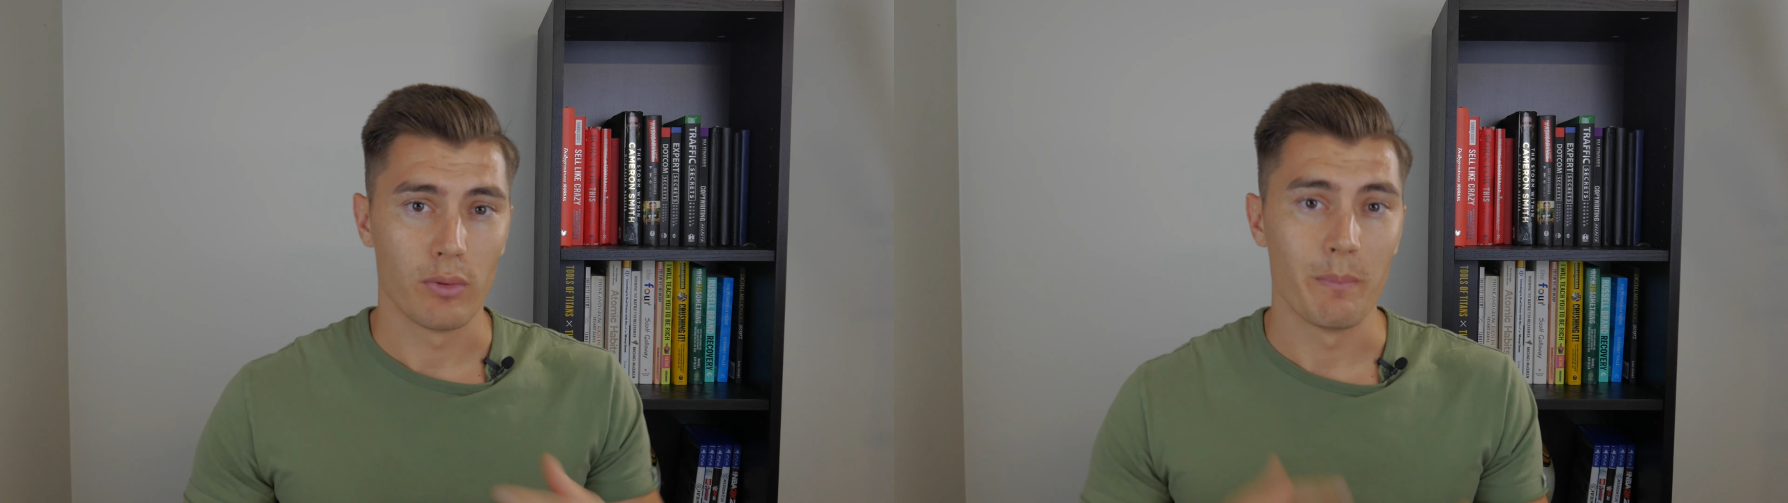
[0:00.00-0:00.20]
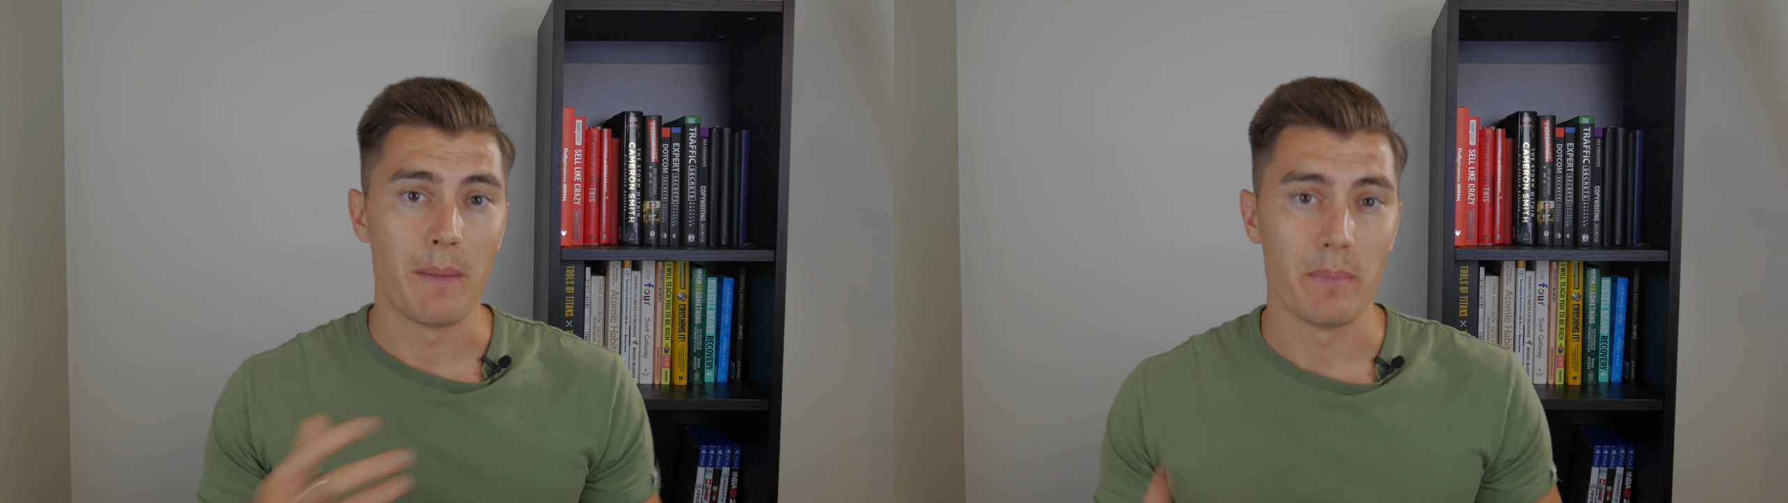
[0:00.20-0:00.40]

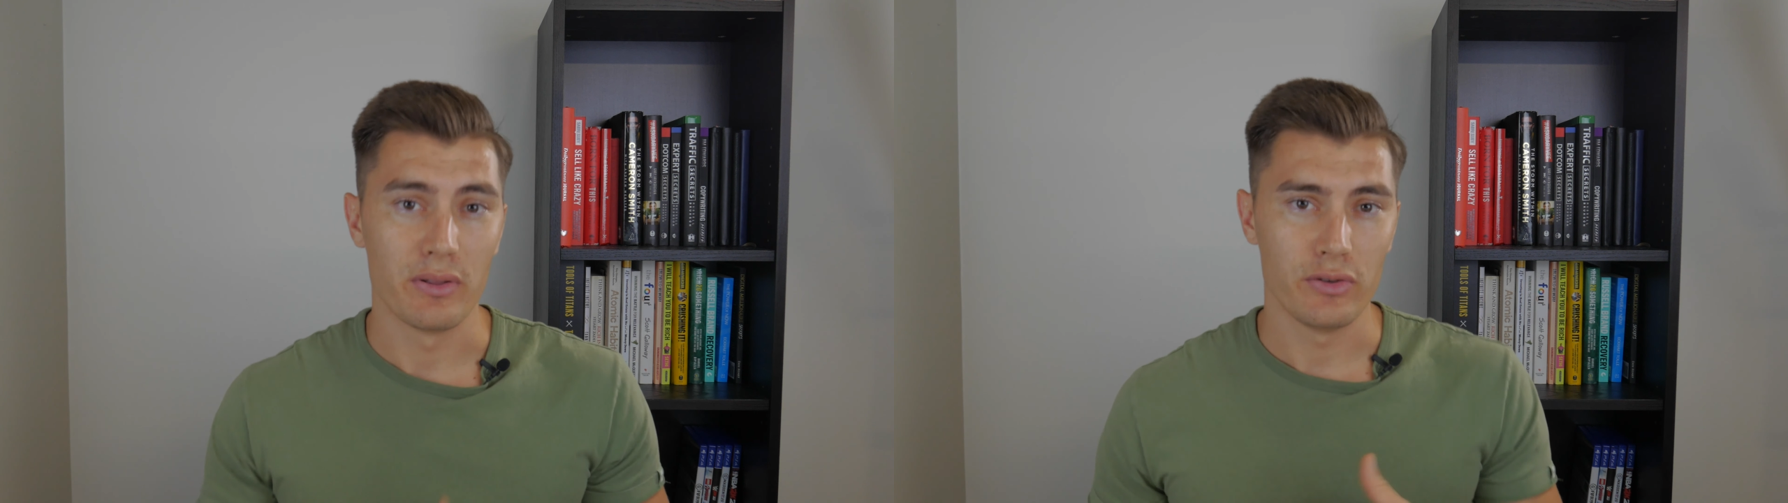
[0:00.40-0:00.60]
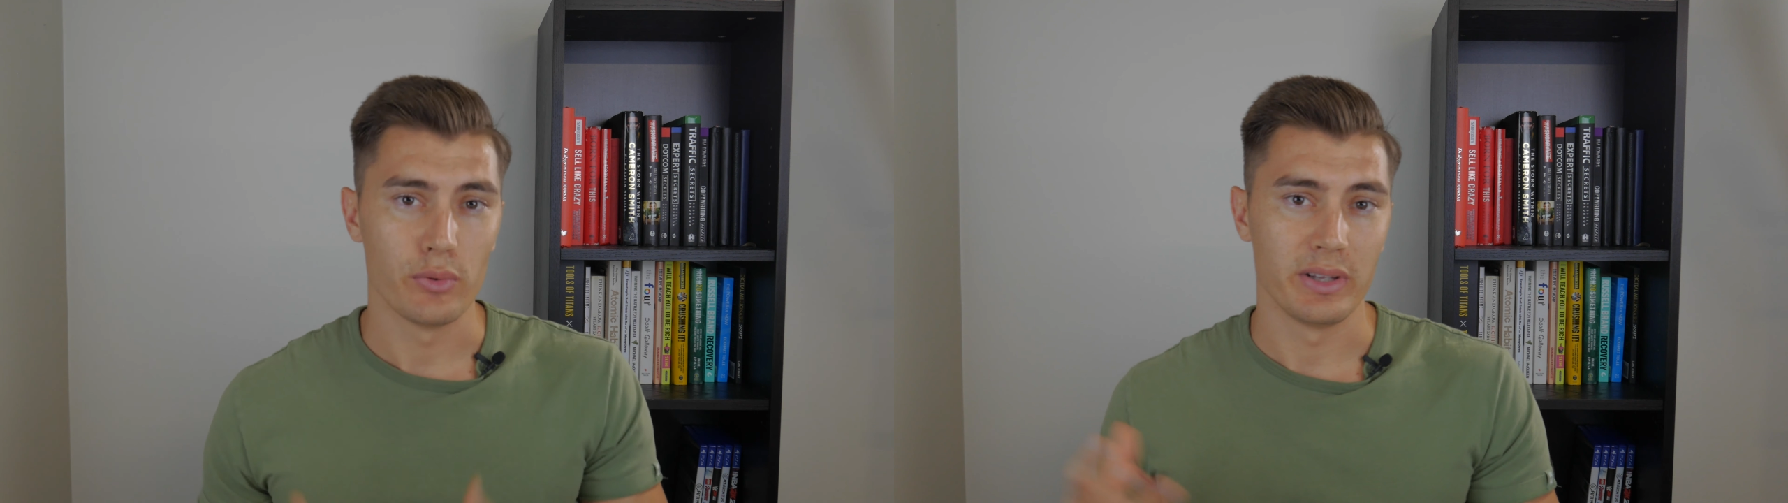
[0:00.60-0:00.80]
remember
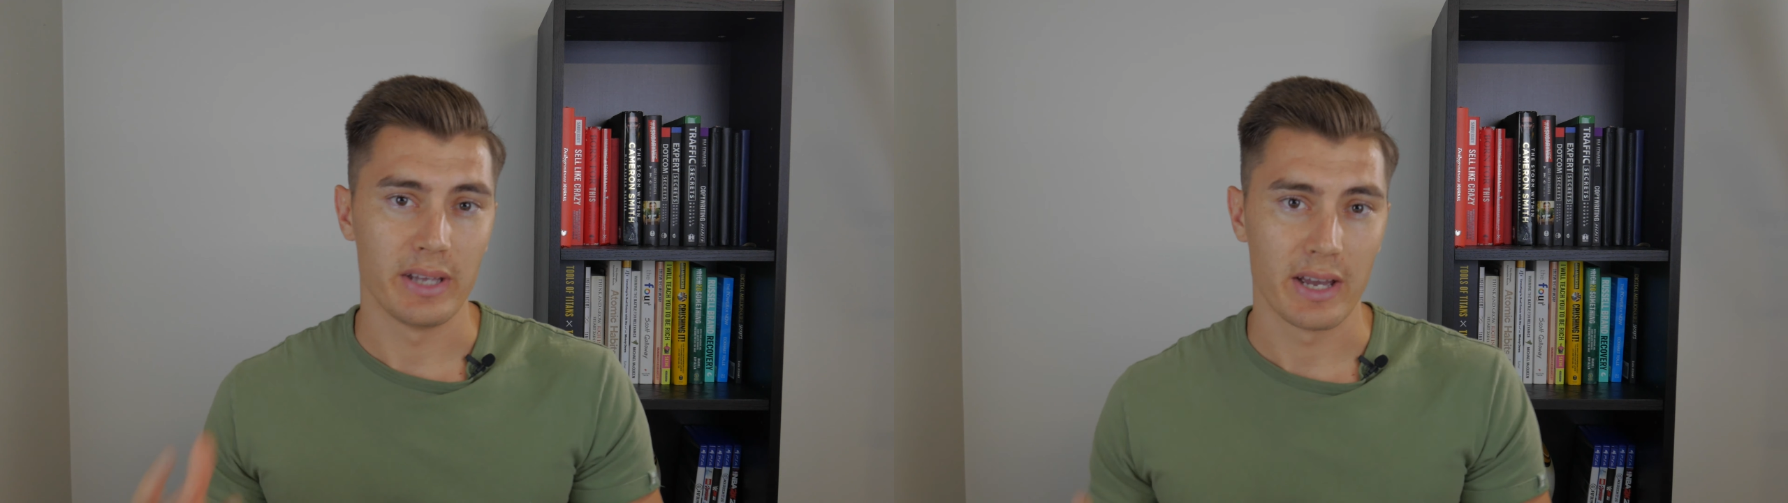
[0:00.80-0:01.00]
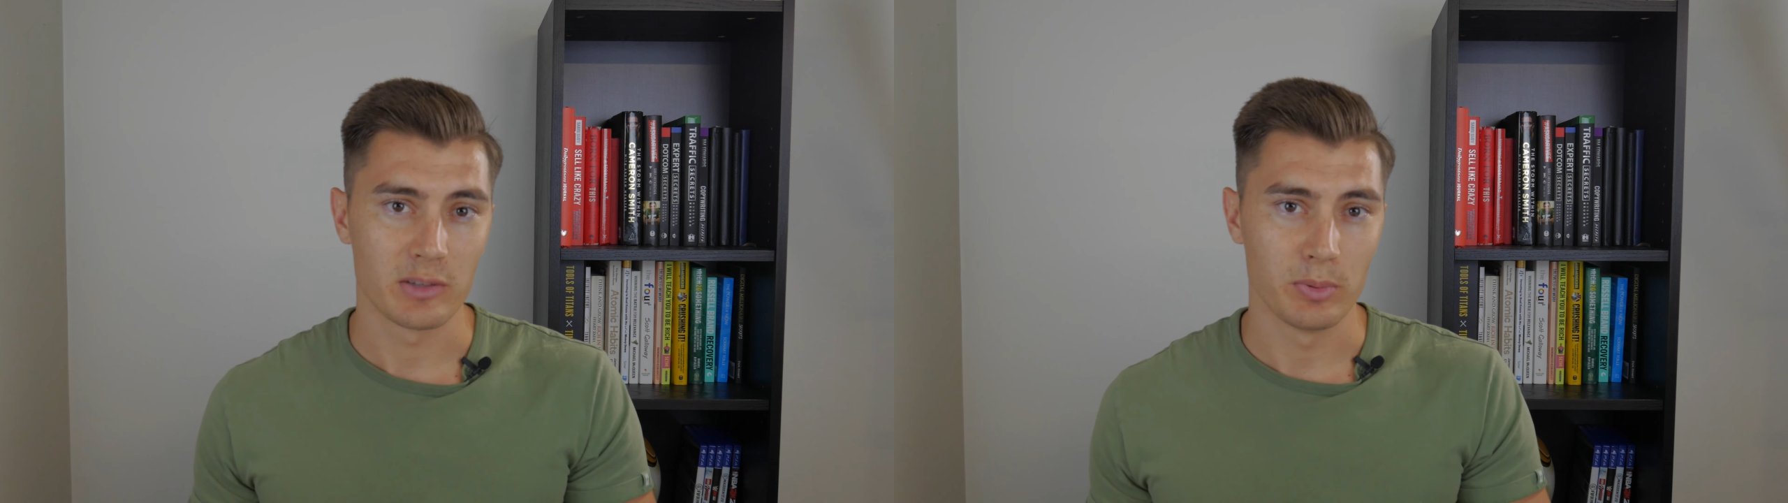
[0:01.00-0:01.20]
that you are
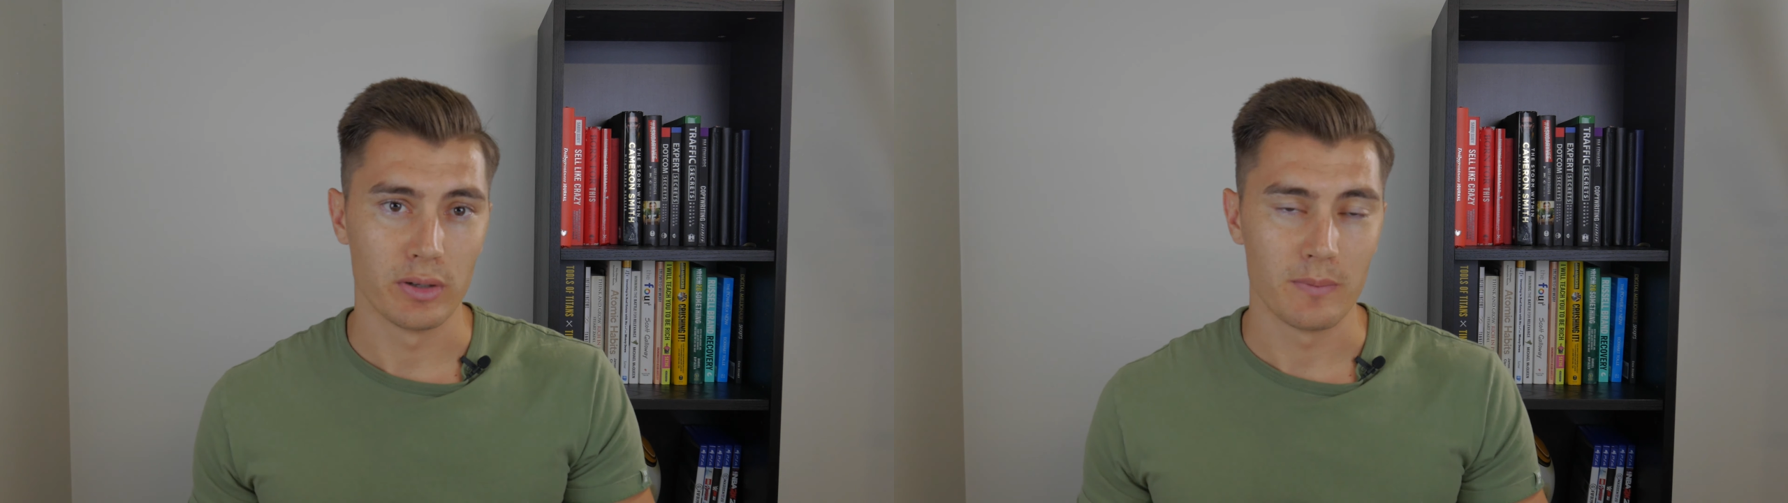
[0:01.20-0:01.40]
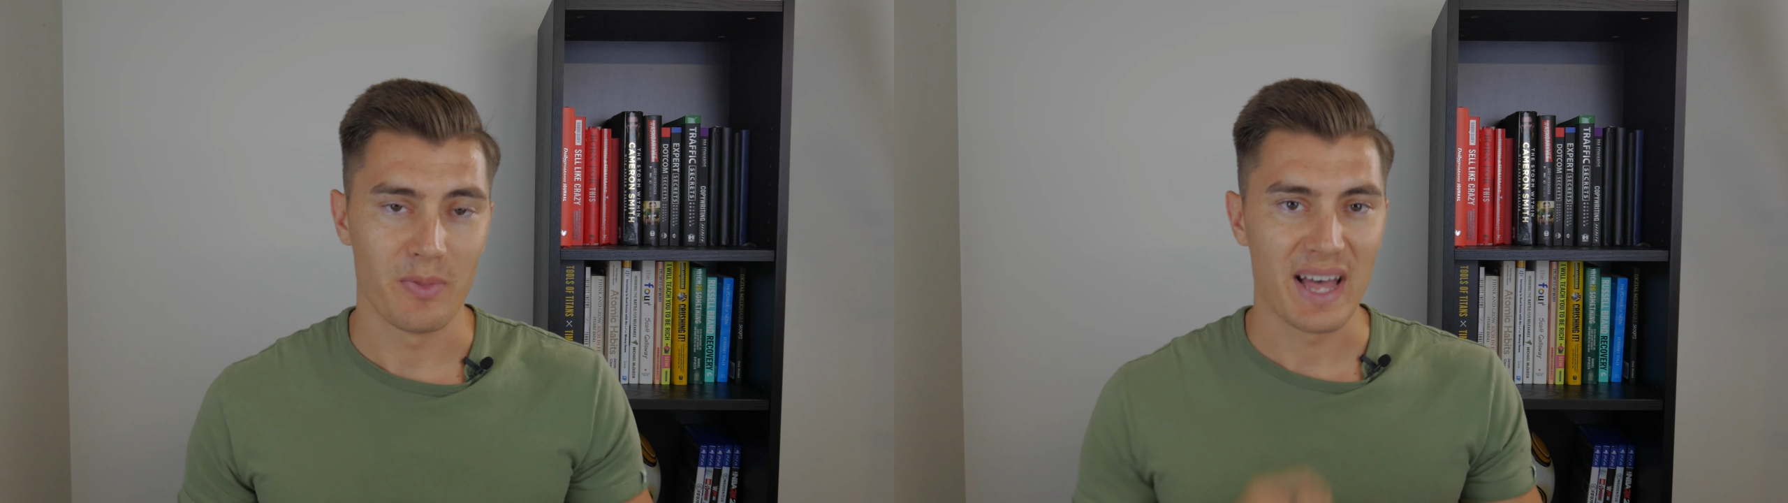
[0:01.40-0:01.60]
the expert,